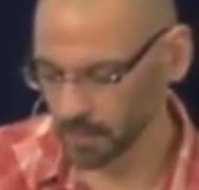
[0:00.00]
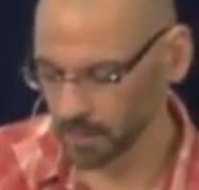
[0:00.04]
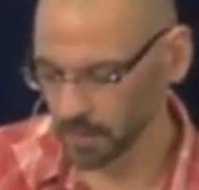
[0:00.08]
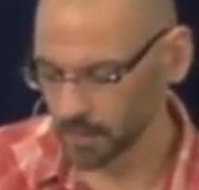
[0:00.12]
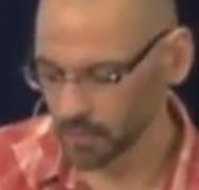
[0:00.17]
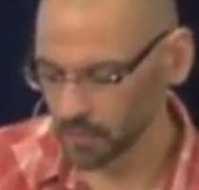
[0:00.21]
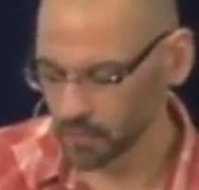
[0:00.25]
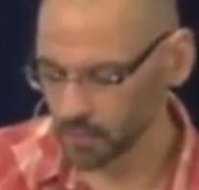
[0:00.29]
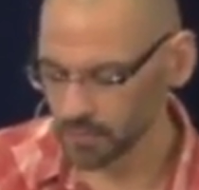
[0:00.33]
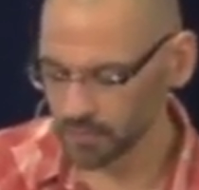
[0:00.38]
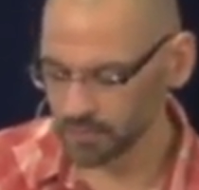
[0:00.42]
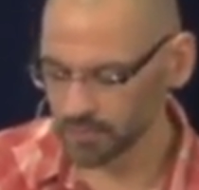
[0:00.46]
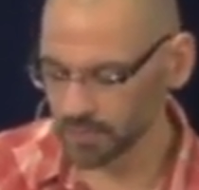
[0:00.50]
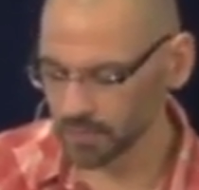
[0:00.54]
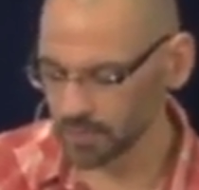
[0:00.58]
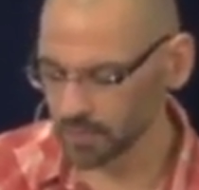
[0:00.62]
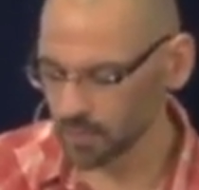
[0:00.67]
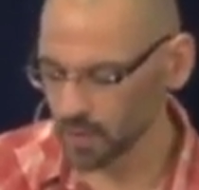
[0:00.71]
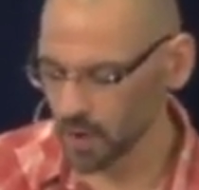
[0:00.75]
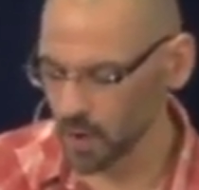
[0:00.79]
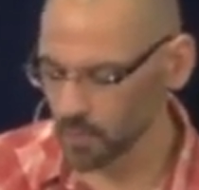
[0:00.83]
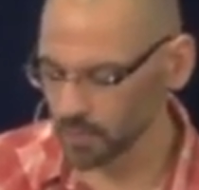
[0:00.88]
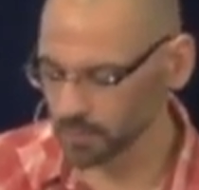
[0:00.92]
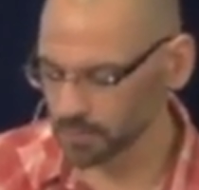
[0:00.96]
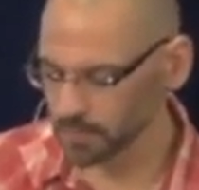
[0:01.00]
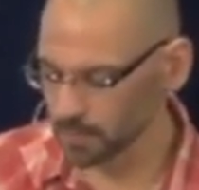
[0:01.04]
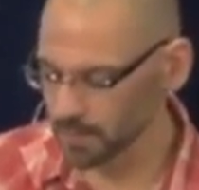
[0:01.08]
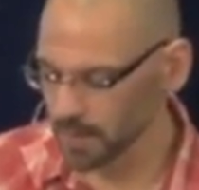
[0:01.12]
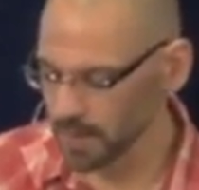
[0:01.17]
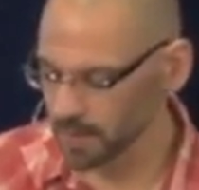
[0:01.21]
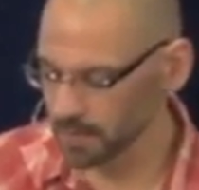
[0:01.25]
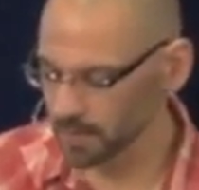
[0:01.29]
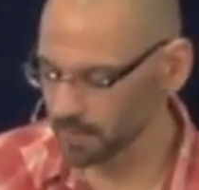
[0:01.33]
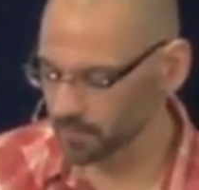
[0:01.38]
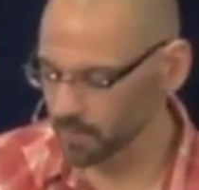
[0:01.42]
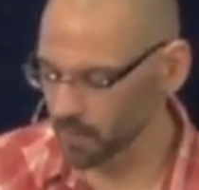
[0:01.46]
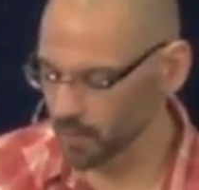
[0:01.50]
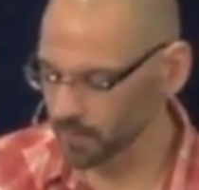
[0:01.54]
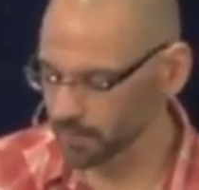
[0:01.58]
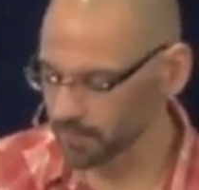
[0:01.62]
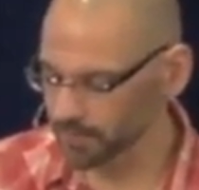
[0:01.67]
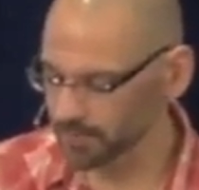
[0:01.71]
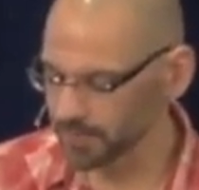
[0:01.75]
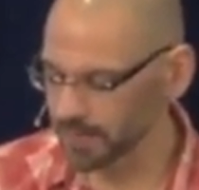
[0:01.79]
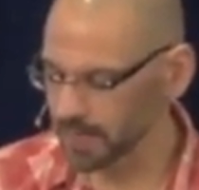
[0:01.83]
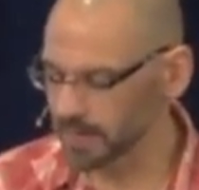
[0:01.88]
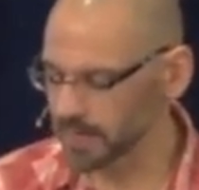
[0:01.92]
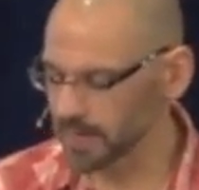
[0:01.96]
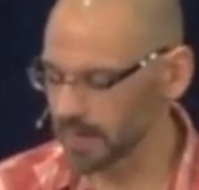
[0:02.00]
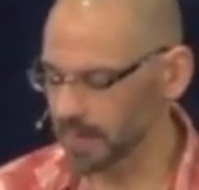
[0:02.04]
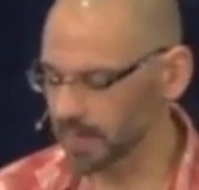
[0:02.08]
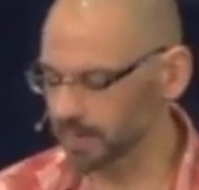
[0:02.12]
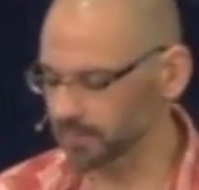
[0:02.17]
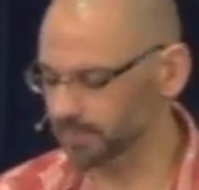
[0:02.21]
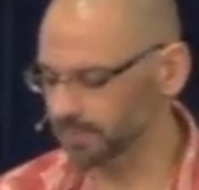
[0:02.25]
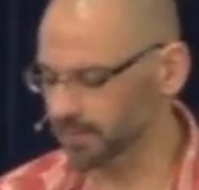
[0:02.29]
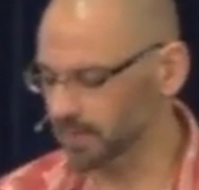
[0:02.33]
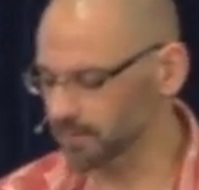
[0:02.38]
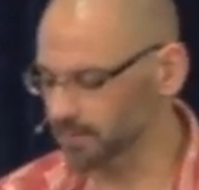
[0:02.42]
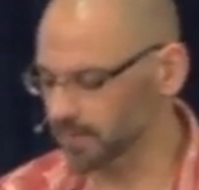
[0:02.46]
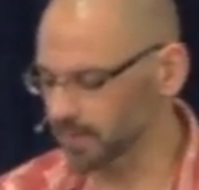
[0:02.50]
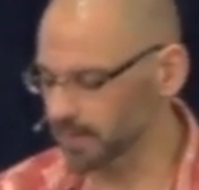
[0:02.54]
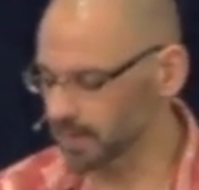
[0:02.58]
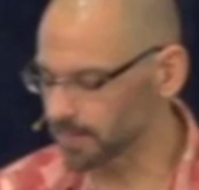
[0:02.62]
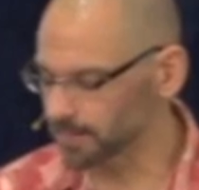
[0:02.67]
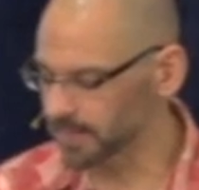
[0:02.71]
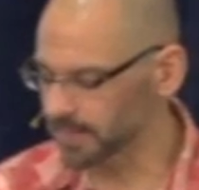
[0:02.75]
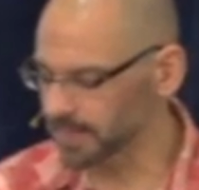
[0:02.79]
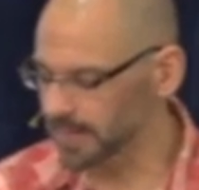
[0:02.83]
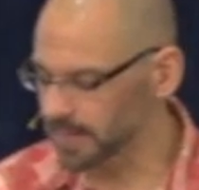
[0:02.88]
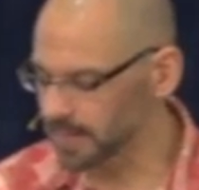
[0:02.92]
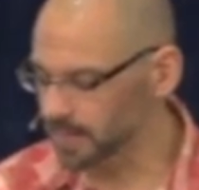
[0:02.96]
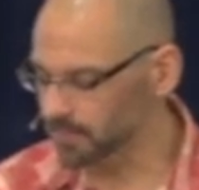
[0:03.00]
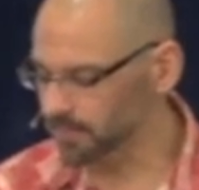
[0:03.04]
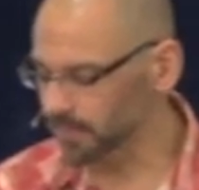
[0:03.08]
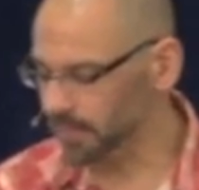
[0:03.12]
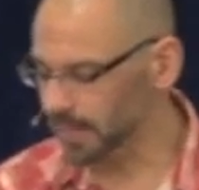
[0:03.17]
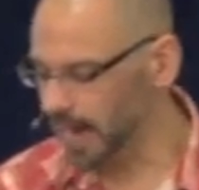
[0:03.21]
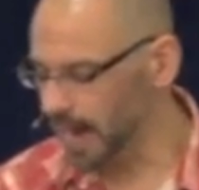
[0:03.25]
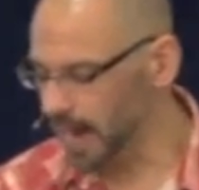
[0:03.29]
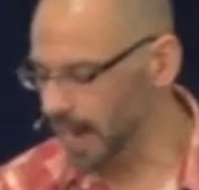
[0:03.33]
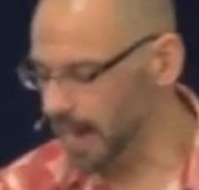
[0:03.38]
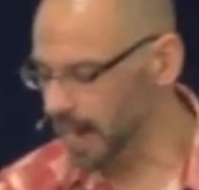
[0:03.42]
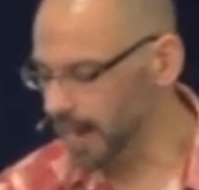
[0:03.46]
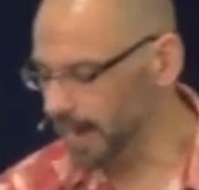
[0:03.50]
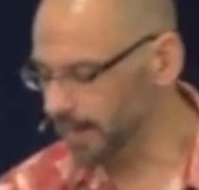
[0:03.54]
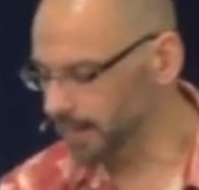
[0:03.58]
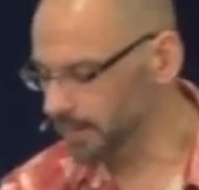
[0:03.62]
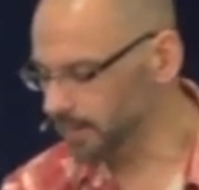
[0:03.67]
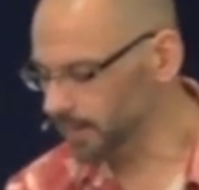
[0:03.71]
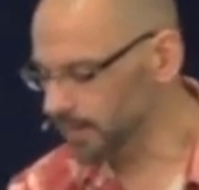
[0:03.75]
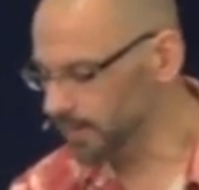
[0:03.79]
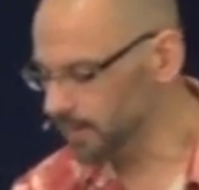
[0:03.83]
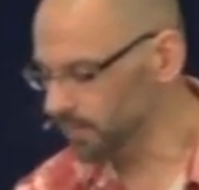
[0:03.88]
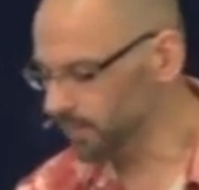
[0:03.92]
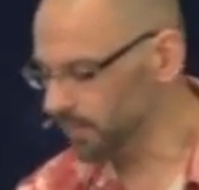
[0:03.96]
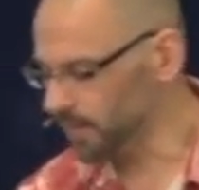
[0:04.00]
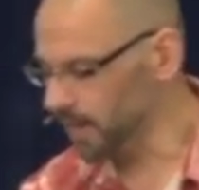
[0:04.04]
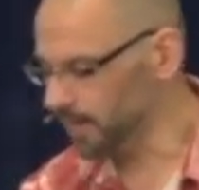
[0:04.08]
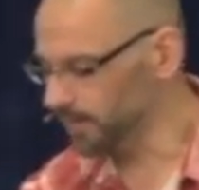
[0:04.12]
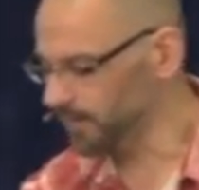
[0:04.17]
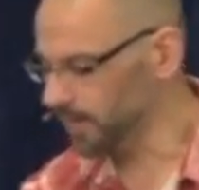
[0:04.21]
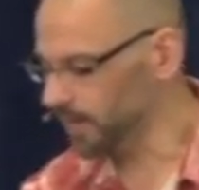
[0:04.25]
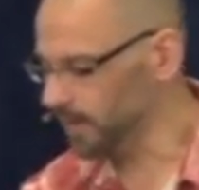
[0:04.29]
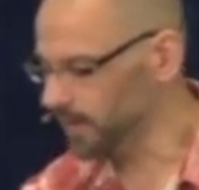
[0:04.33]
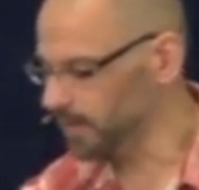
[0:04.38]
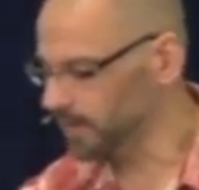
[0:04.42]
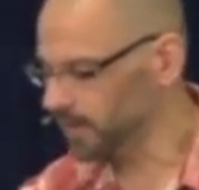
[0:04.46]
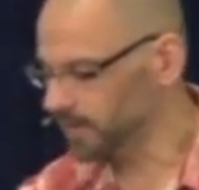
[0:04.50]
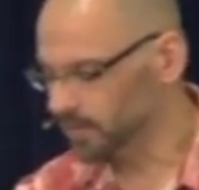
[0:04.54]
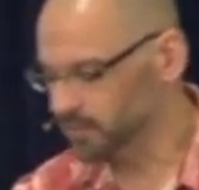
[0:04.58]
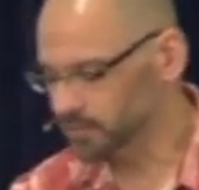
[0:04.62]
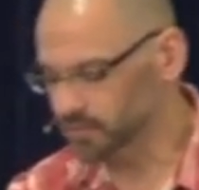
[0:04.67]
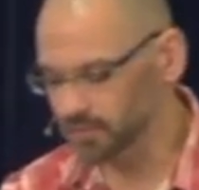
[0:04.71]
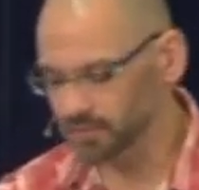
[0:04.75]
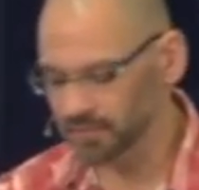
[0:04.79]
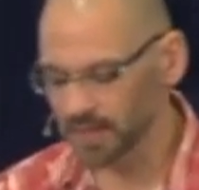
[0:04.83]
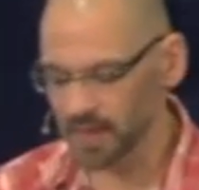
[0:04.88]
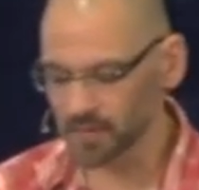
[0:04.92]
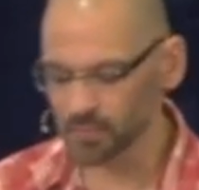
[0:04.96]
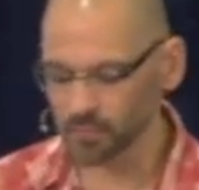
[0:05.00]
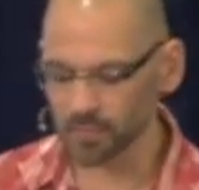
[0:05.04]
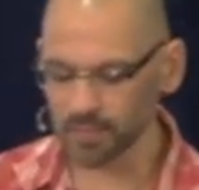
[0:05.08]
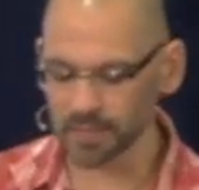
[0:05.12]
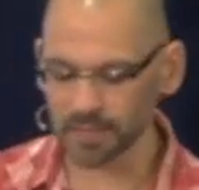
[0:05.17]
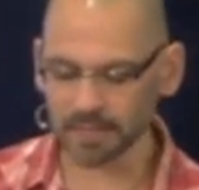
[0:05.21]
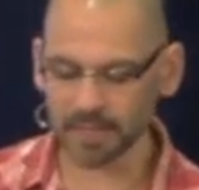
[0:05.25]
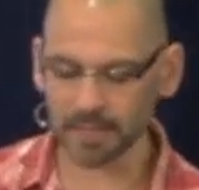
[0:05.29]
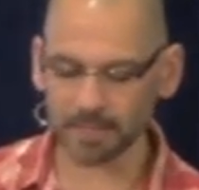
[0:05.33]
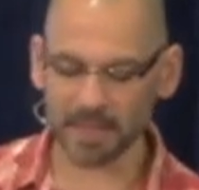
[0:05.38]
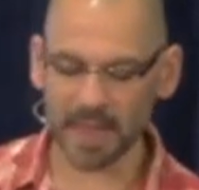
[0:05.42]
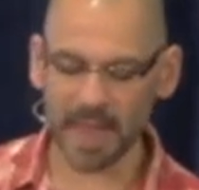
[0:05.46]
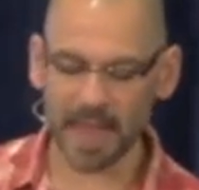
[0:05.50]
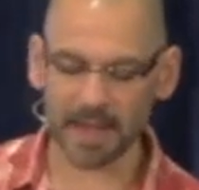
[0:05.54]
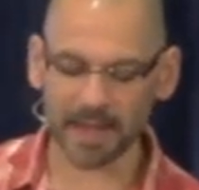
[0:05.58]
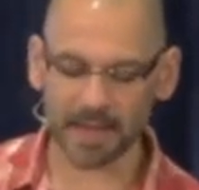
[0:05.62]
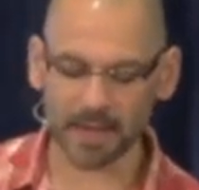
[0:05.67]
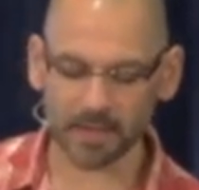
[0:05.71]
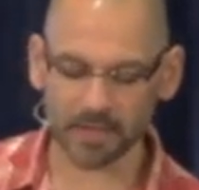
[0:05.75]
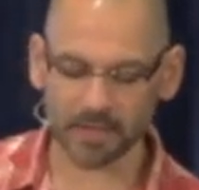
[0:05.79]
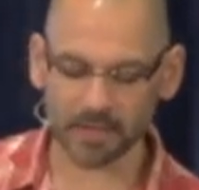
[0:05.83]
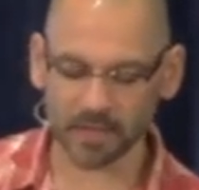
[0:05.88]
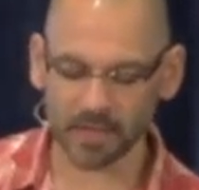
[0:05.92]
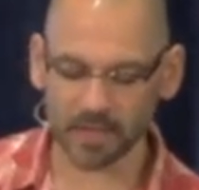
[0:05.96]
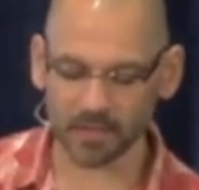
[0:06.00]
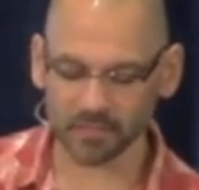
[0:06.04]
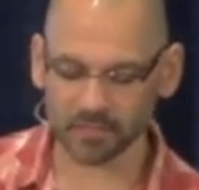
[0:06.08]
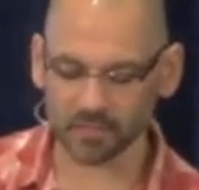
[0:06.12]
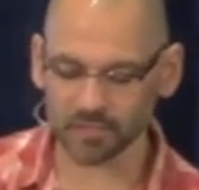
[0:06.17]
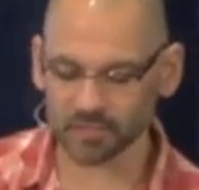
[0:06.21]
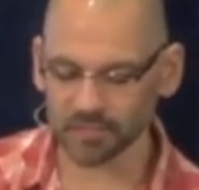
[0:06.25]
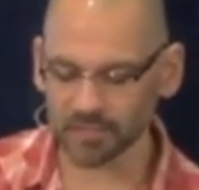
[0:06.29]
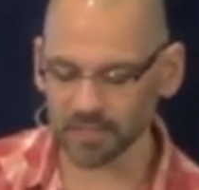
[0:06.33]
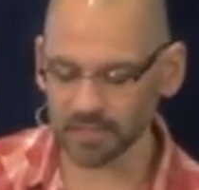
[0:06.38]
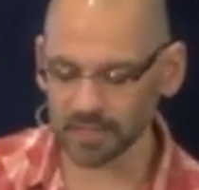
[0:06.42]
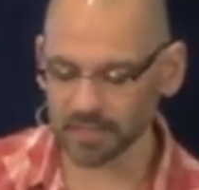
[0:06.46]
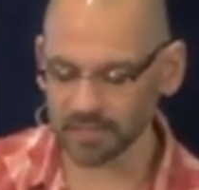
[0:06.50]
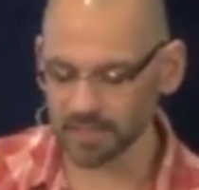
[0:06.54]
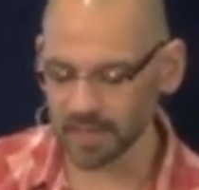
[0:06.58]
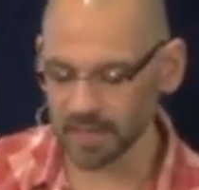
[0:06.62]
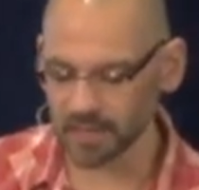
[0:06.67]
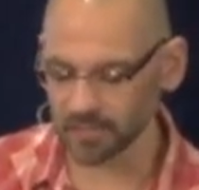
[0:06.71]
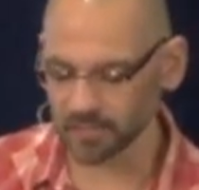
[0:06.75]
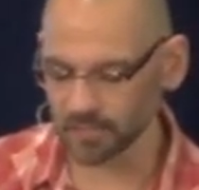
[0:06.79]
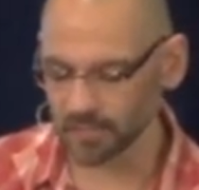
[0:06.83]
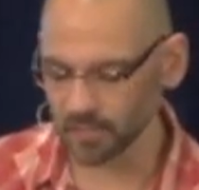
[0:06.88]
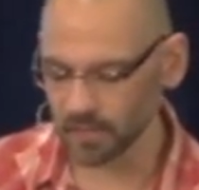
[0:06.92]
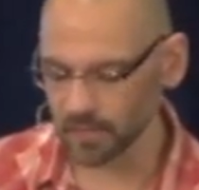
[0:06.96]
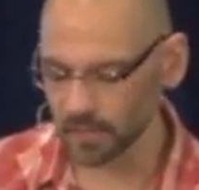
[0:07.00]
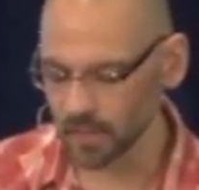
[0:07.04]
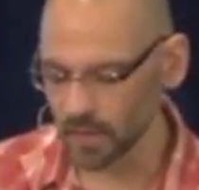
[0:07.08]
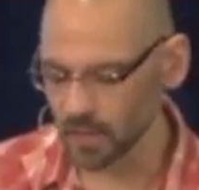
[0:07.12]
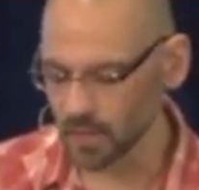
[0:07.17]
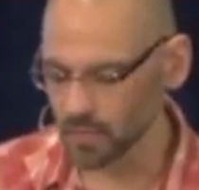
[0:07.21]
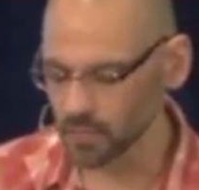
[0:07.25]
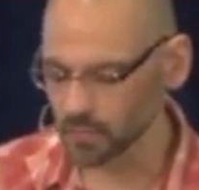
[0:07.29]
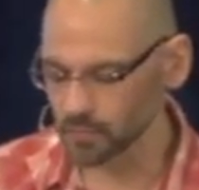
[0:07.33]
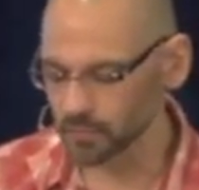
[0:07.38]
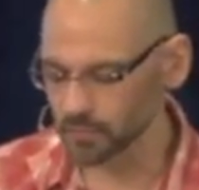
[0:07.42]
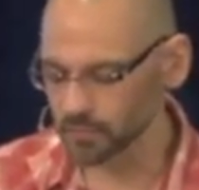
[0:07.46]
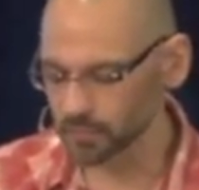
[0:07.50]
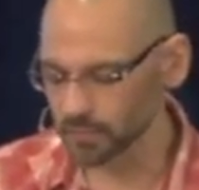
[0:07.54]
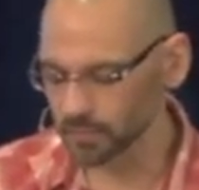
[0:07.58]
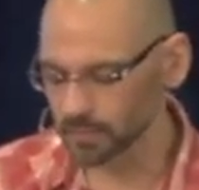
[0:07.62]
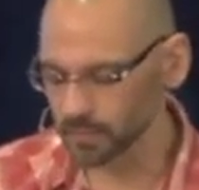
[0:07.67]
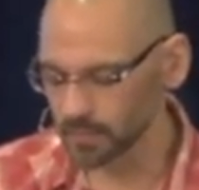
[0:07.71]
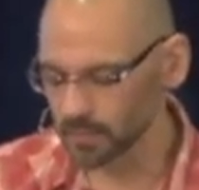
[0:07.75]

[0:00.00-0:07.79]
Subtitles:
Chris didn't know what to make of all the skinheads giving him the evil eye. He thought they just had really bad haircuts and silly-tasting clothes.